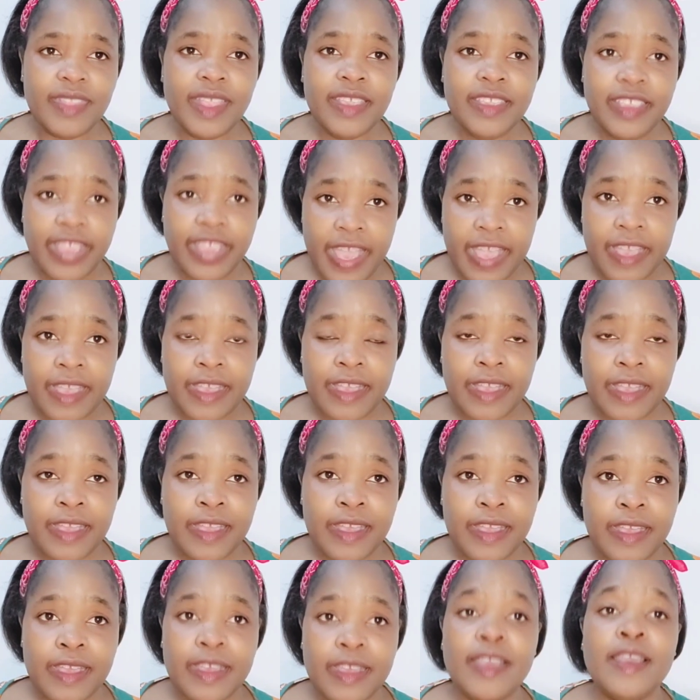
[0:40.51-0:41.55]
Yeah.
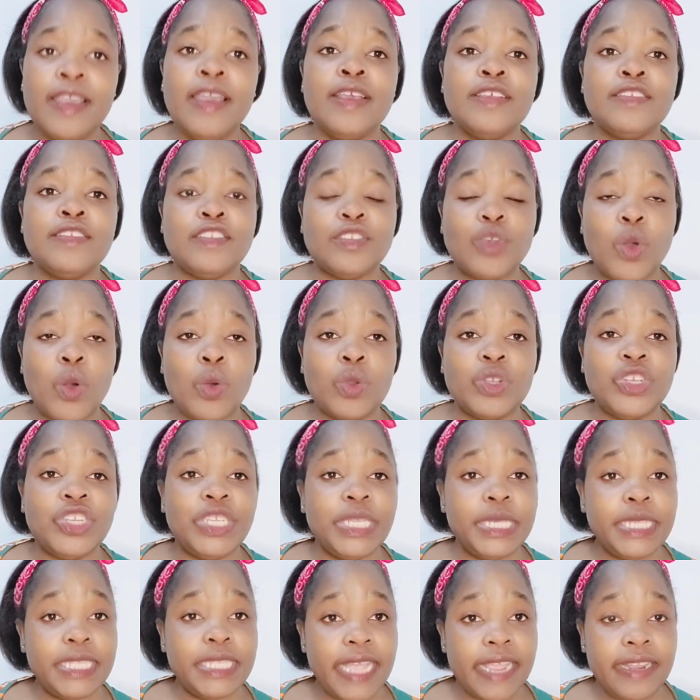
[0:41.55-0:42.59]
So
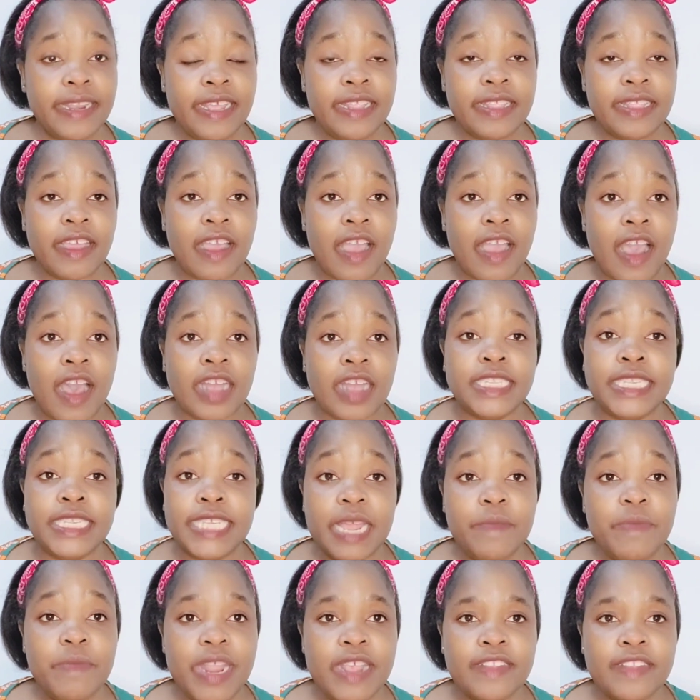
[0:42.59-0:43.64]
she stayed in the car.
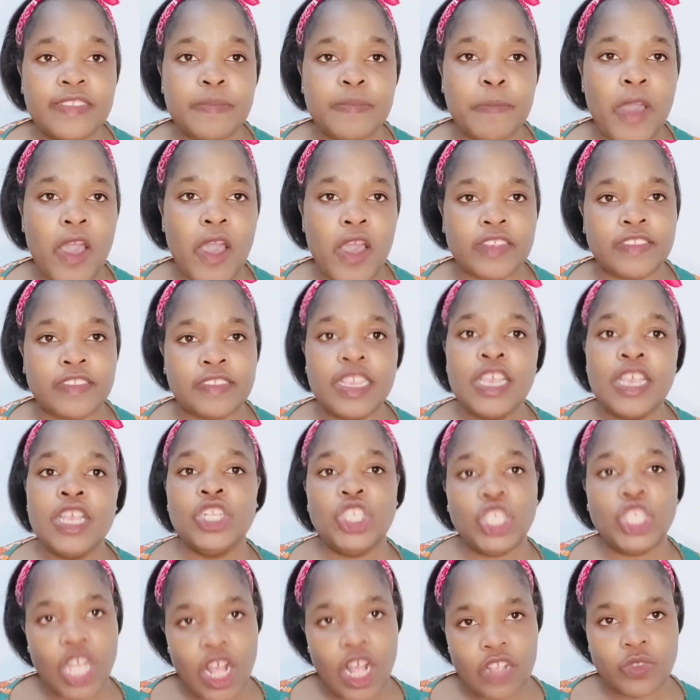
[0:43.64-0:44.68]
10 minutes passed.
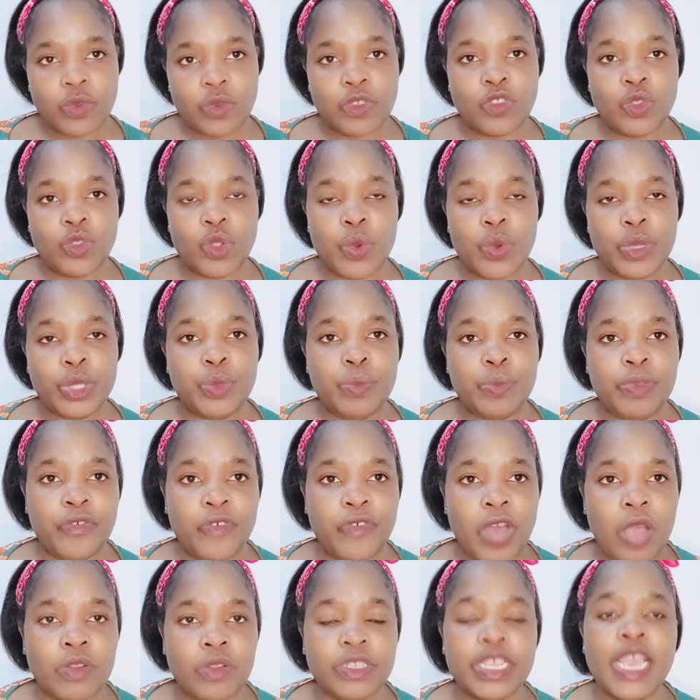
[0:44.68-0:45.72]
Charles was nowhere to be
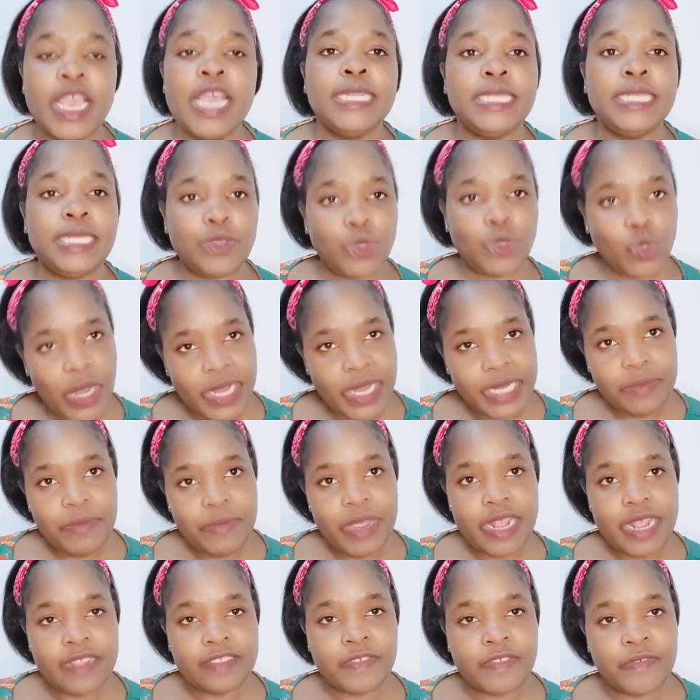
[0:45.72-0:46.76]
found. 20
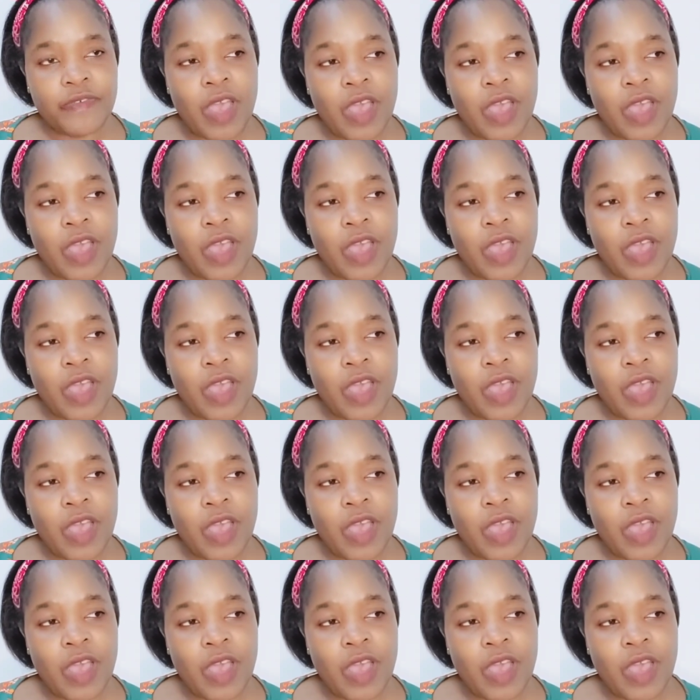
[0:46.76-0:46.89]
minutes